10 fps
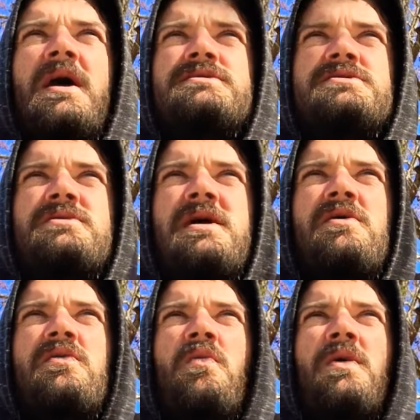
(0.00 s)
And so
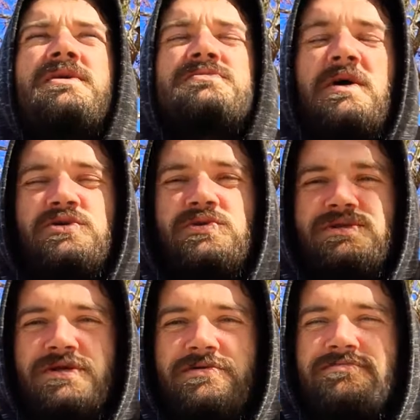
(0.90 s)
now, what is my
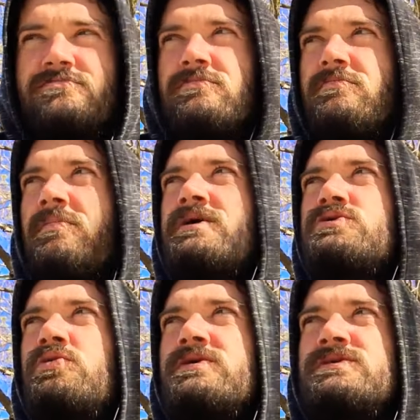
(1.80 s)
choice here? My
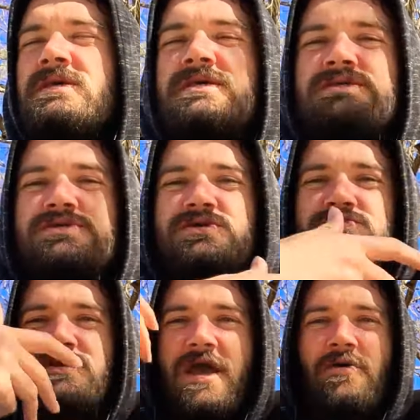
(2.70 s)
choice is
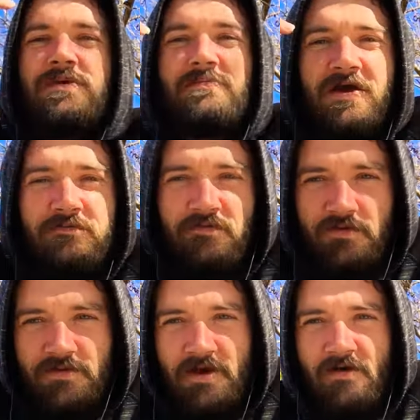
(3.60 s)
to now be
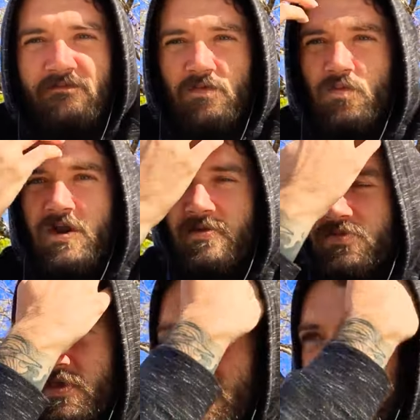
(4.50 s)
mindful of what I'm
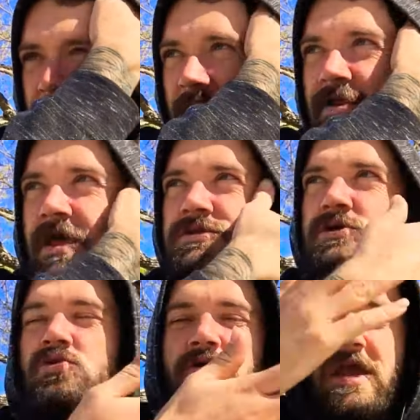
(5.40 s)
thinking about and to
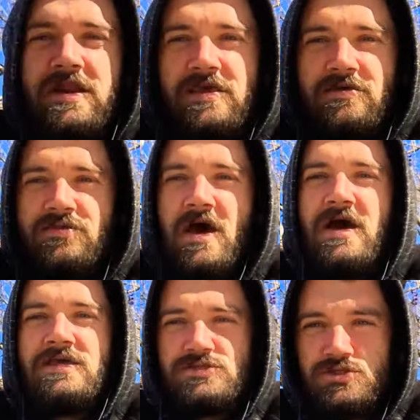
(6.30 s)
creating the
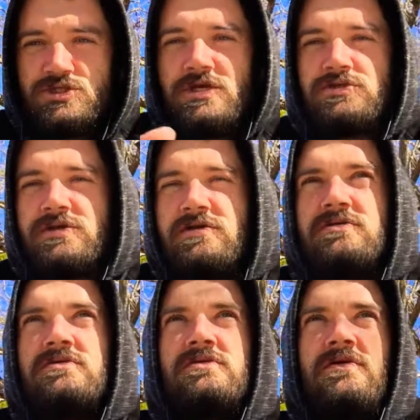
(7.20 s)
highest trajectory
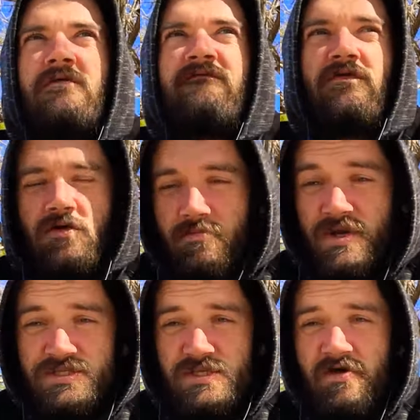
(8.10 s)
for
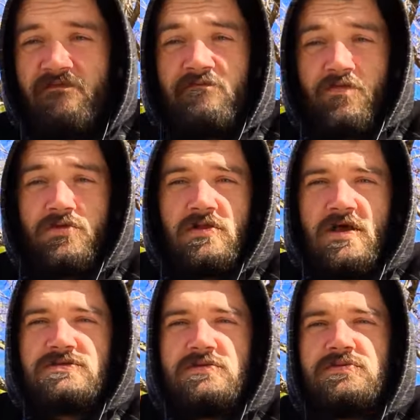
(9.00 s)
myself and for the
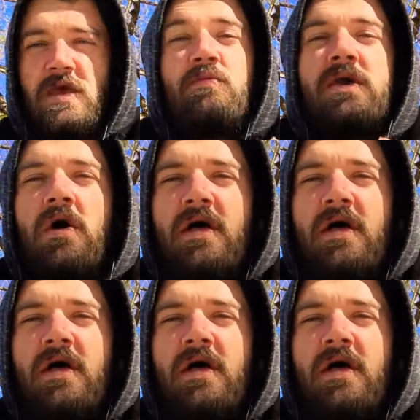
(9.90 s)
collective. And we